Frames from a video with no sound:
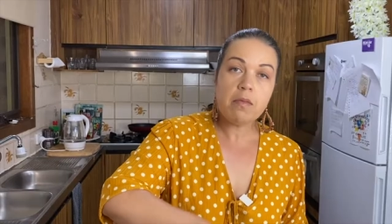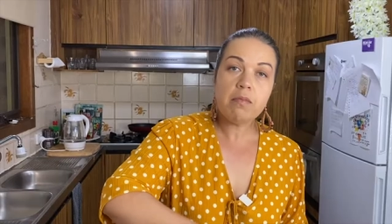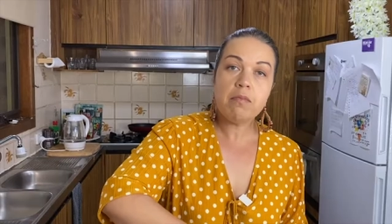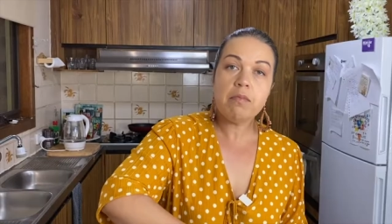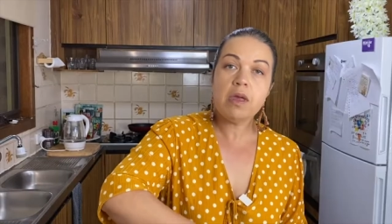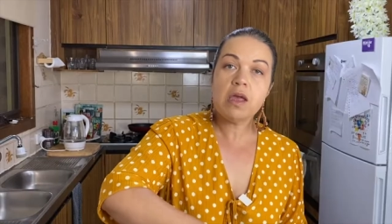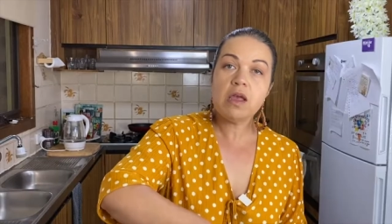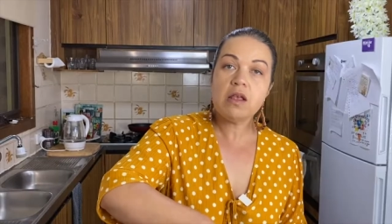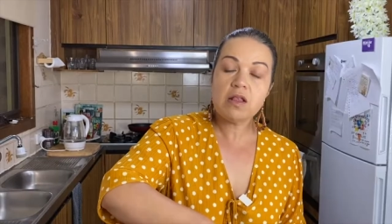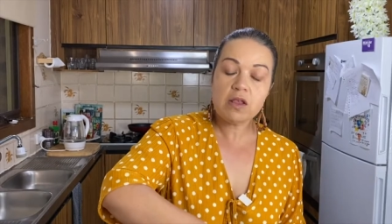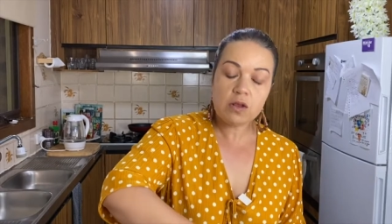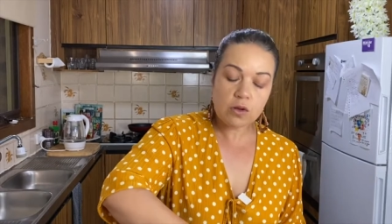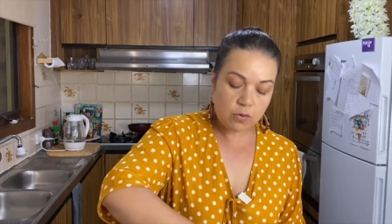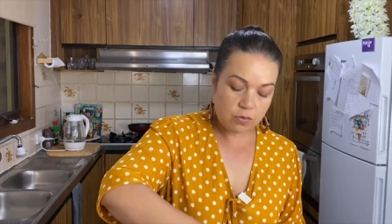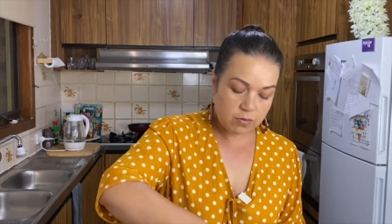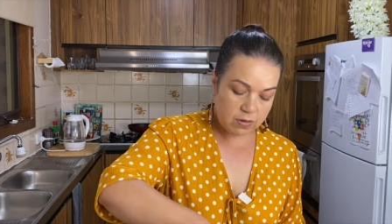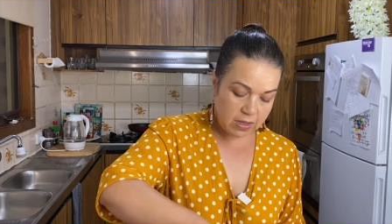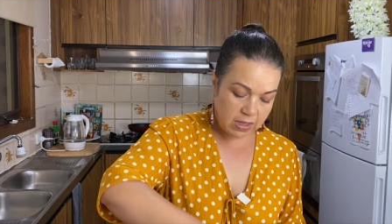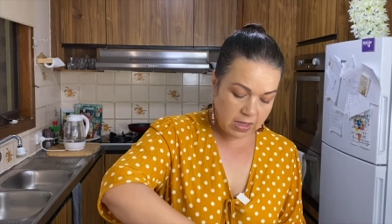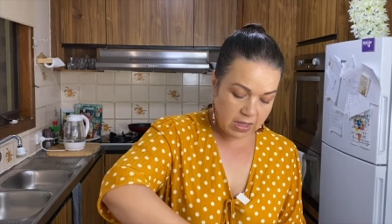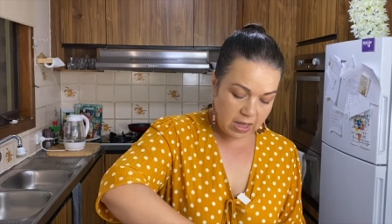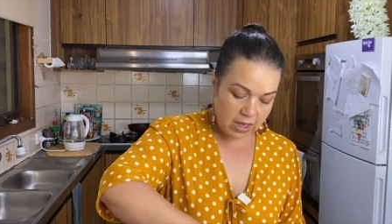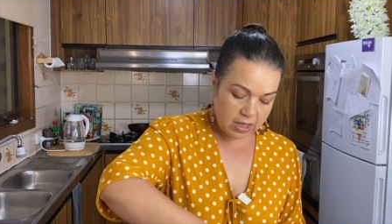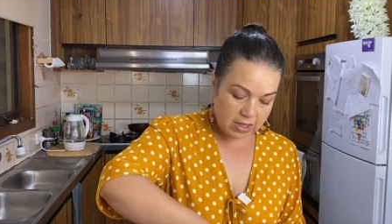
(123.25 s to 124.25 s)
Mix it all
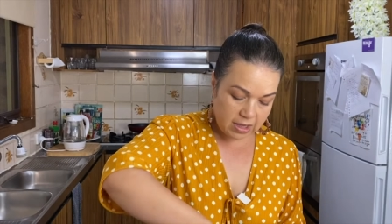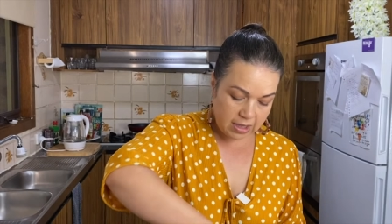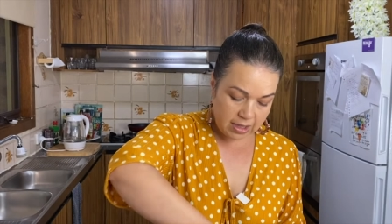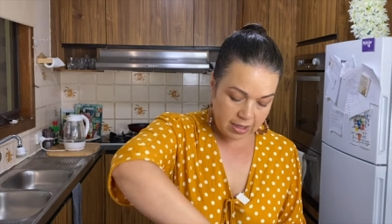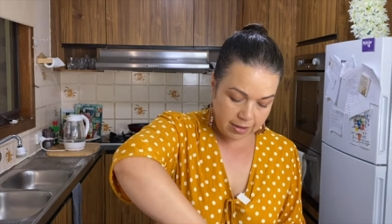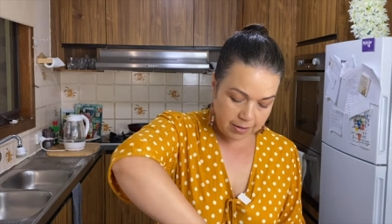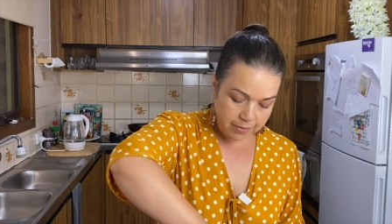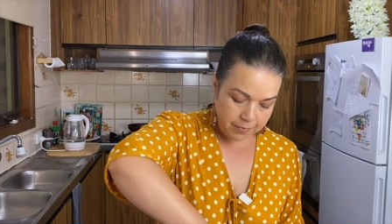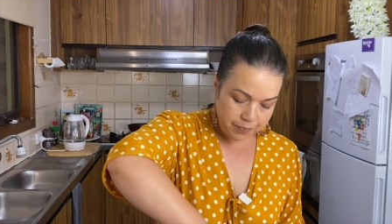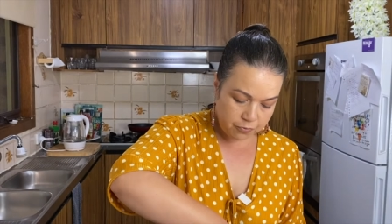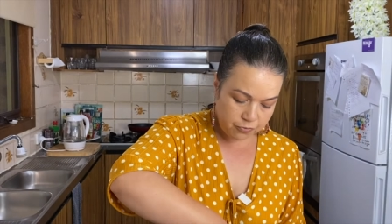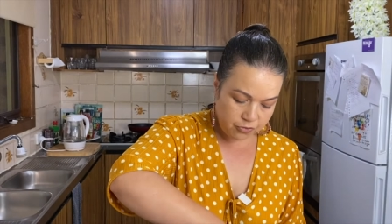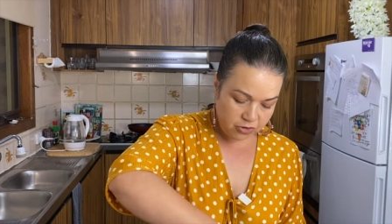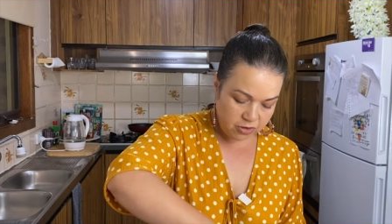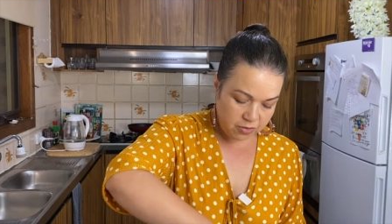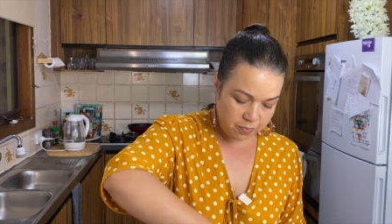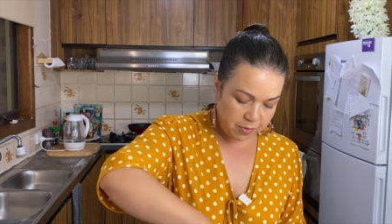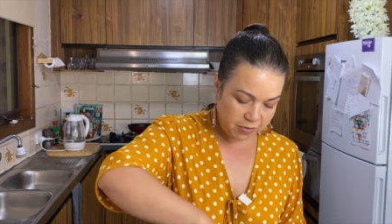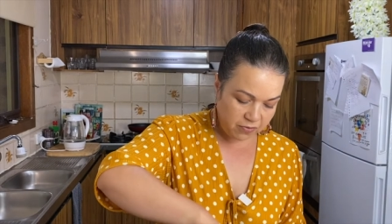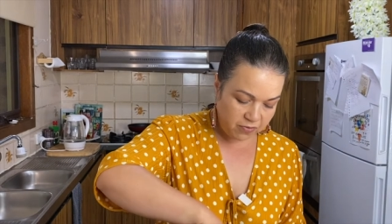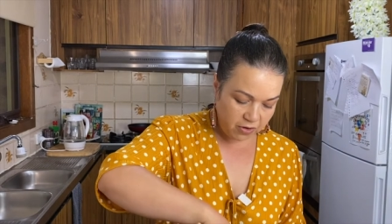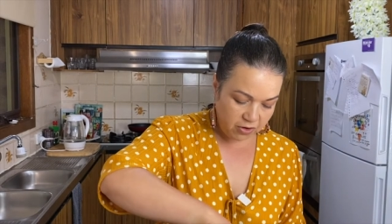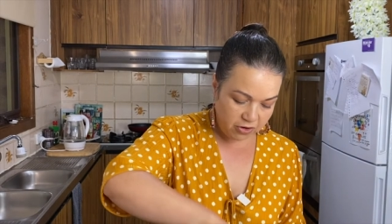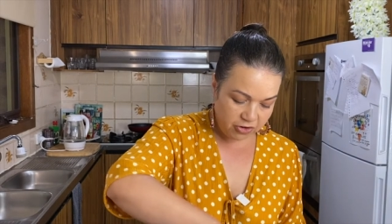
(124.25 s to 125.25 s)
together. Just be
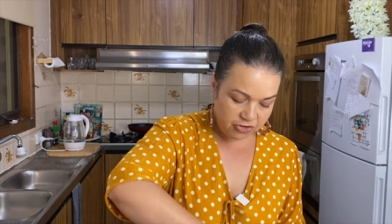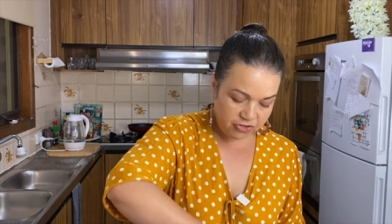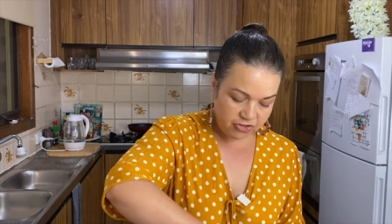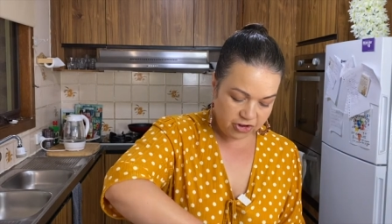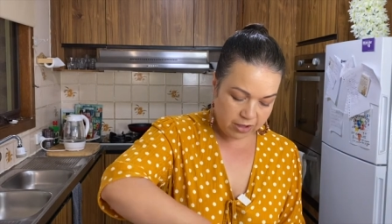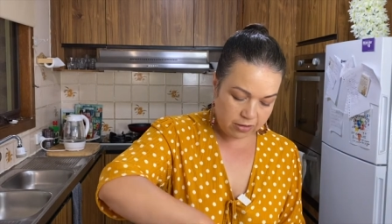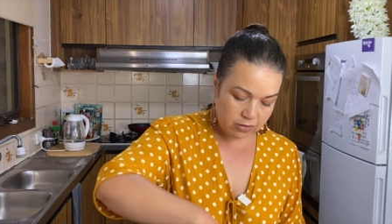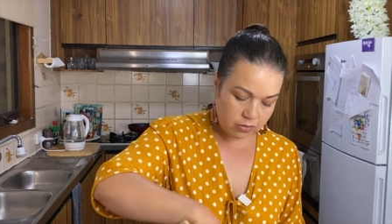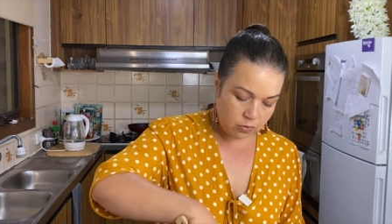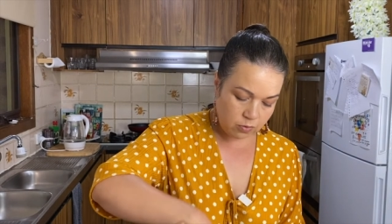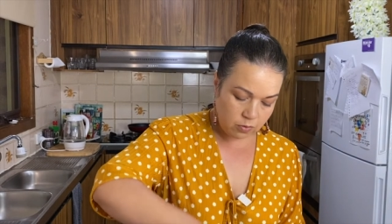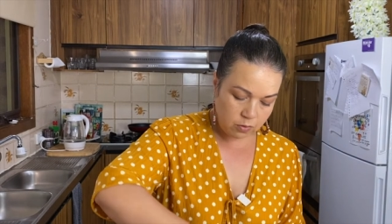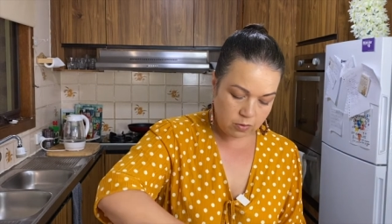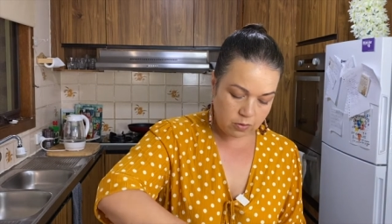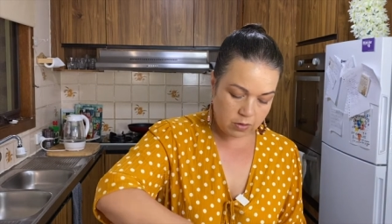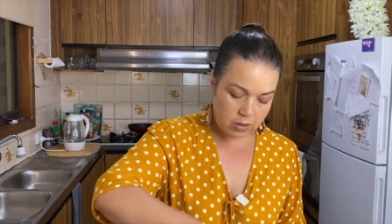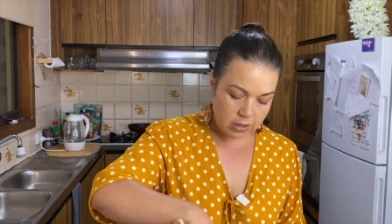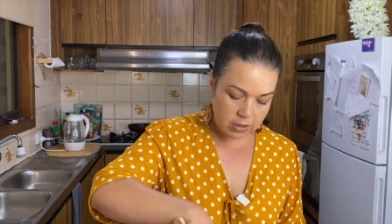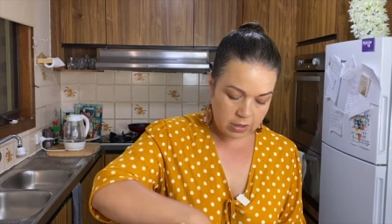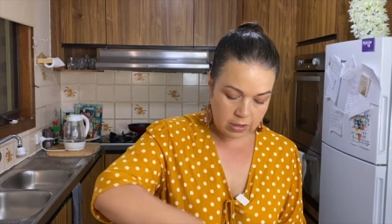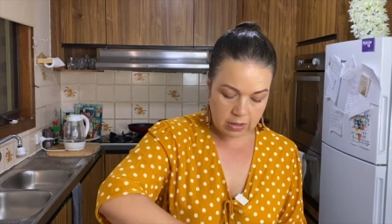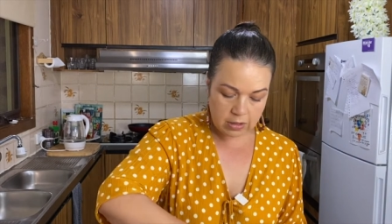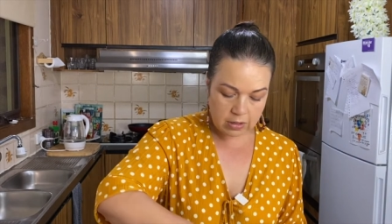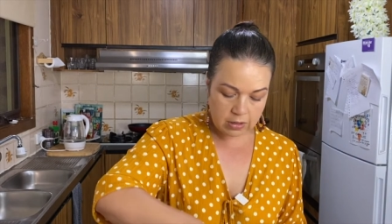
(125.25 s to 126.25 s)
very gentle
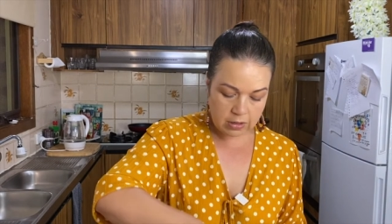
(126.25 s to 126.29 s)
um,